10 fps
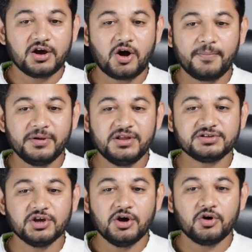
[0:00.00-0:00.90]
copy
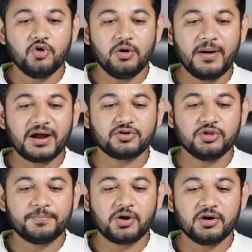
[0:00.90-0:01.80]
this, go back to
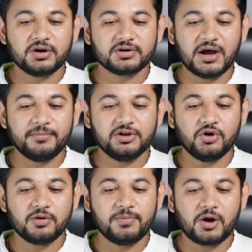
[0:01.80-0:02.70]
the product, I mean
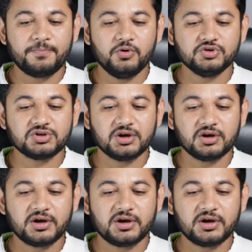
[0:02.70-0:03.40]
your blog post,